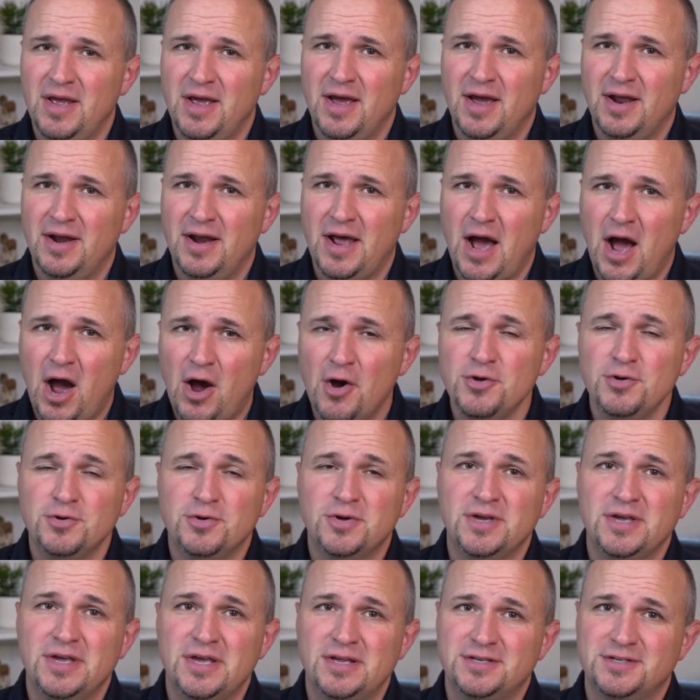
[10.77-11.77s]
and how you
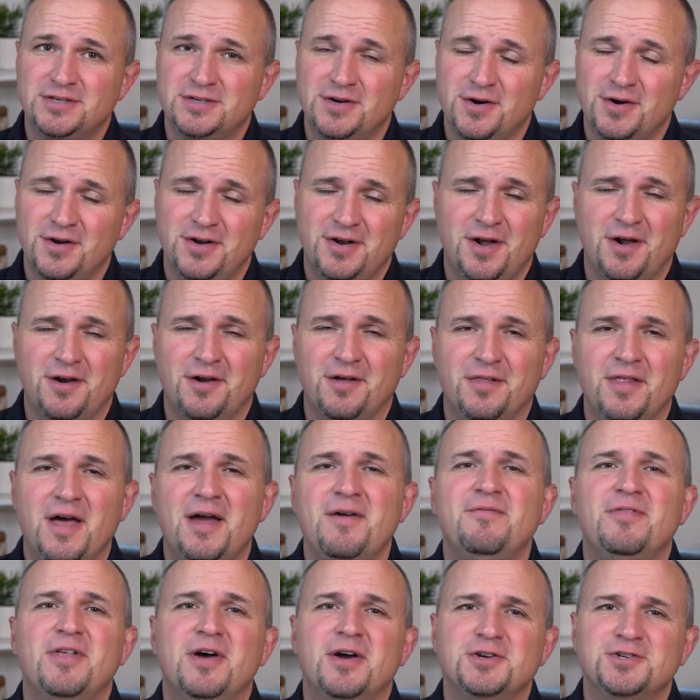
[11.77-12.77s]
can get started on a
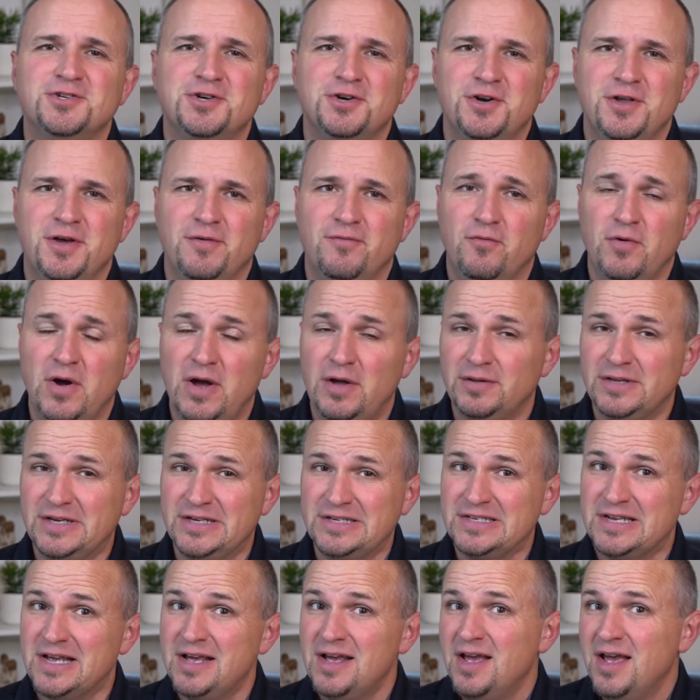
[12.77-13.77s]
lifelong journey of
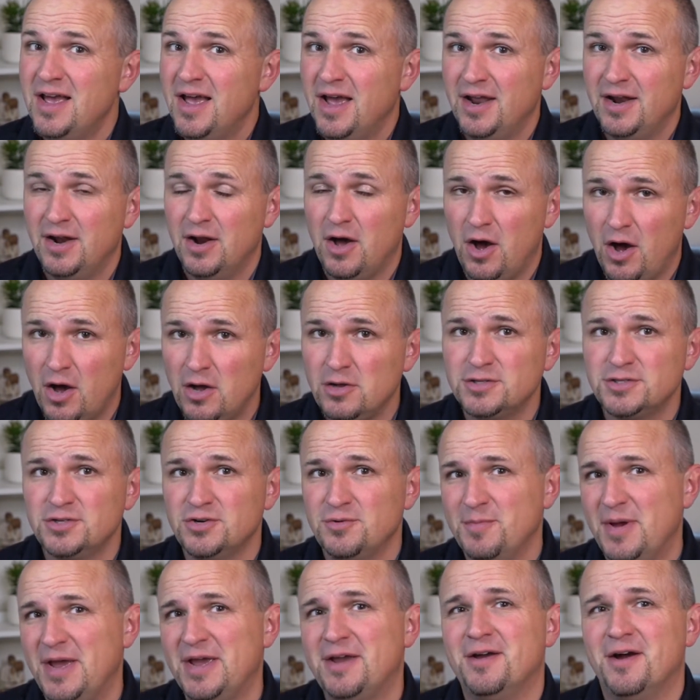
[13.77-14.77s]
wellness and also
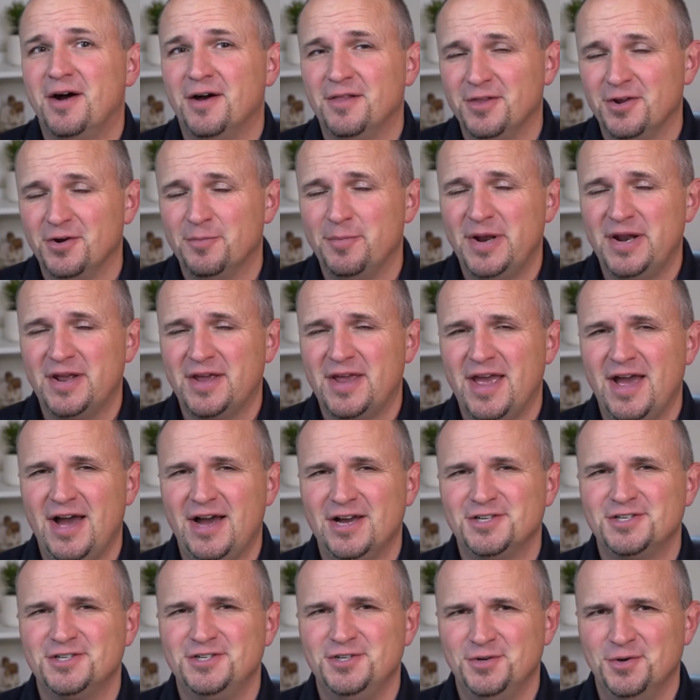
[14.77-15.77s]
make a little bit of
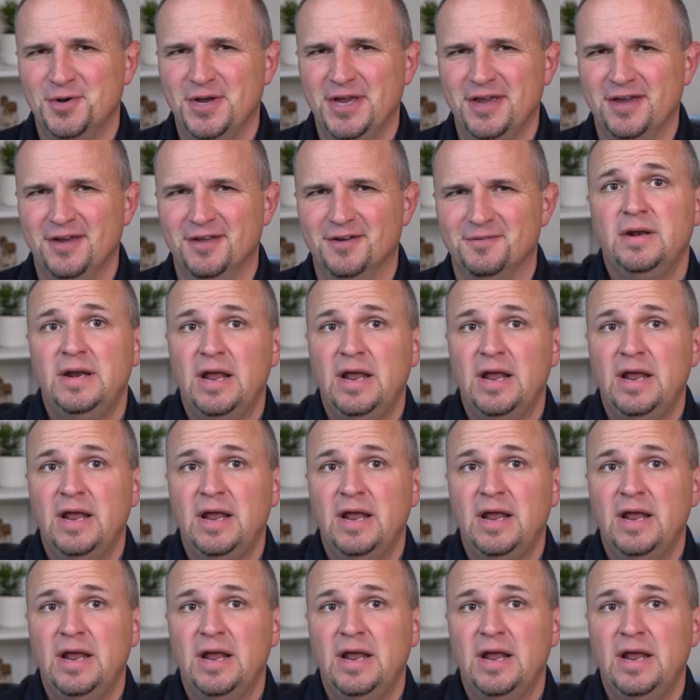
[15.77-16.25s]
cash doing it.